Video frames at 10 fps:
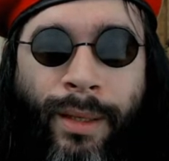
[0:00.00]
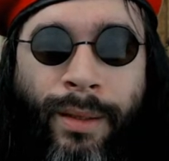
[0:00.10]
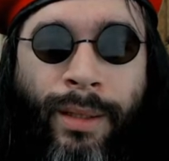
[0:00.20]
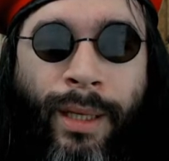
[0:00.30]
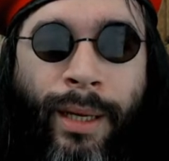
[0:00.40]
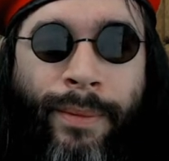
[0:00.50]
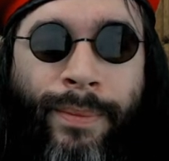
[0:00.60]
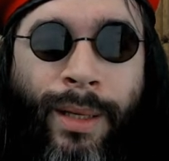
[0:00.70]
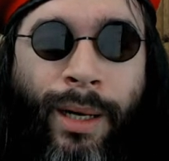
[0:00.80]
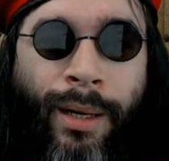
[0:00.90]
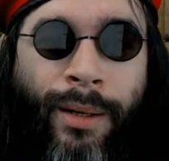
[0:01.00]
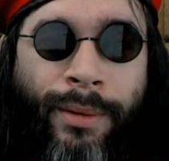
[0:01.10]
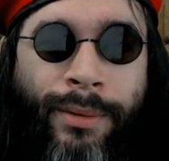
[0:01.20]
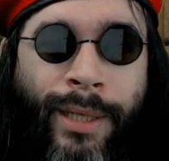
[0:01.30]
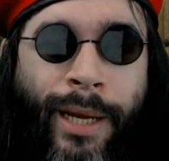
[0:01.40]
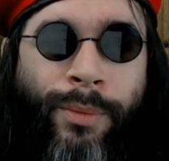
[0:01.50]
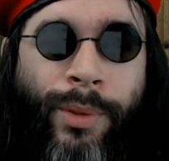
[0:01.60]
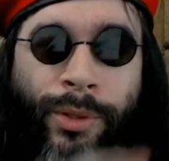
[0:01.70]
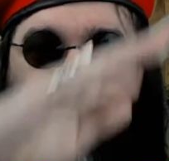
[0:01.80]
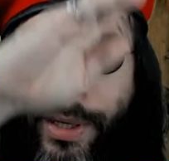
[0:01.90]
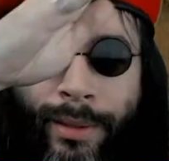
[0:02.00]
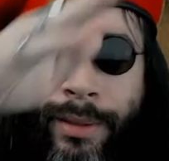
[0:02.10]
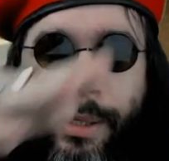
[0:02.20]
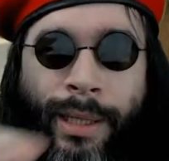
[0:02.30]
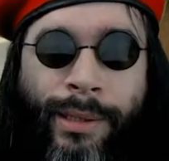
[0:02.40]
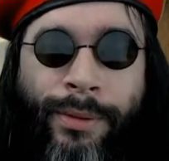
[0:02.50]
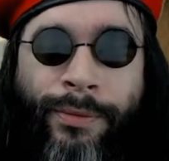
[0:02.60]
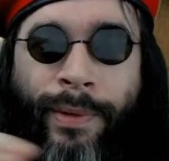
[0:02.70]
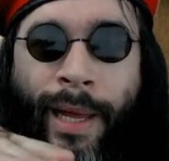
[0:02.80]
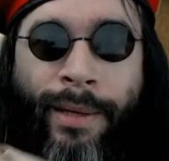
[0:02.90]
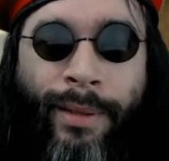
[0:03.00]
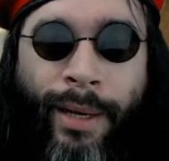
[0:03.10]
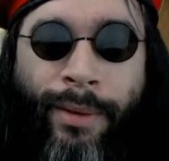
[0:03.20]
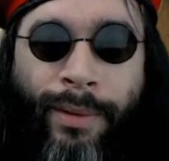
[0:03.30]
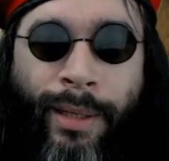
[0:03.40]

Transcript: Yeah, our downward trend has flattened out